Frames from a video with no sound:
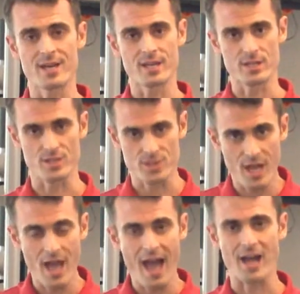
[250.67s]
is
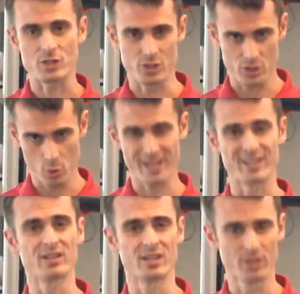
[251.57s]
actually doing a
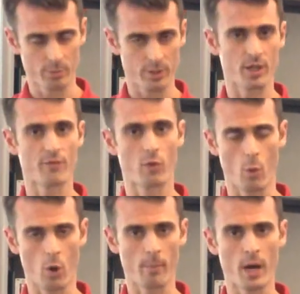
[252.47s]
little bit of a
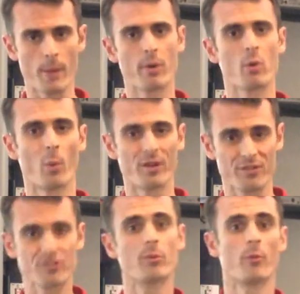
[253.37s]
warm up with
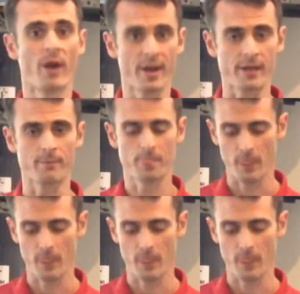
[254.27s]
some running.